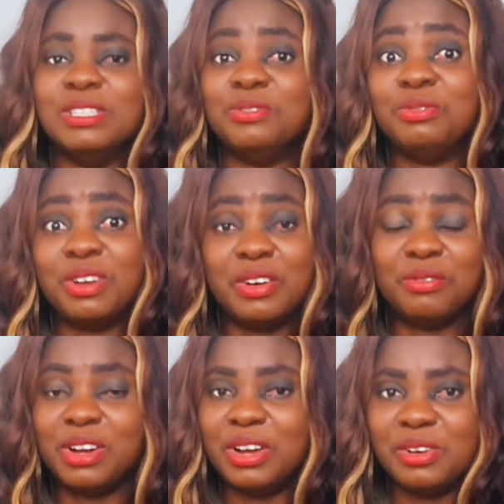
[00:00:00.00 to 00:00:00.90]
is very,
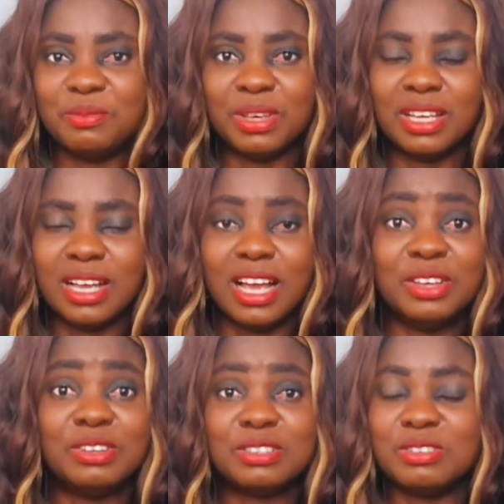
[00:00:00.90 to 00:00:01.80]
very yummy. I
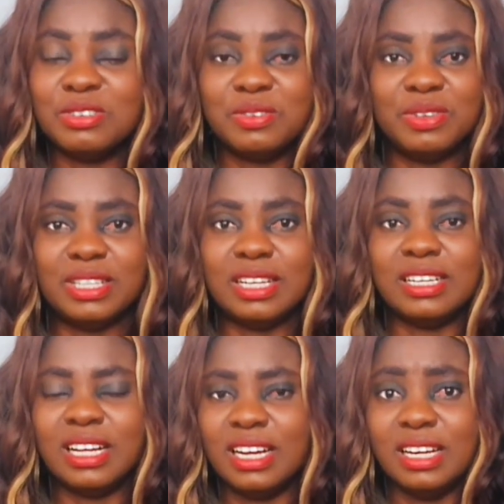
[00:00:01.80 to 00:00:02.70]
used to love it then
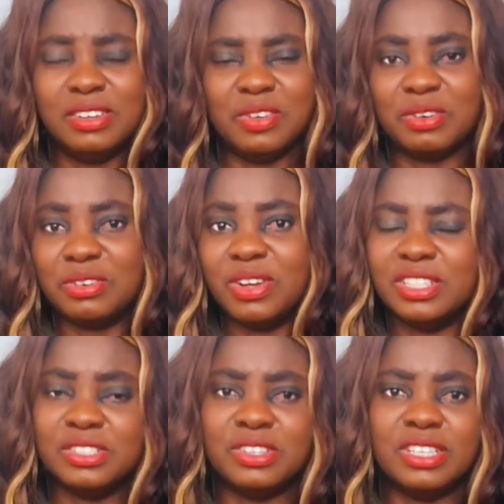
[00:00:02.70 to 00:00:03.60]
and I know you're going to
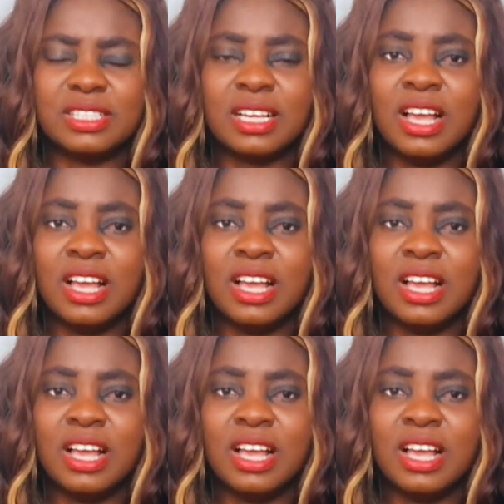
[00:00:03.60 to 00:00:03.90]
enjoy it.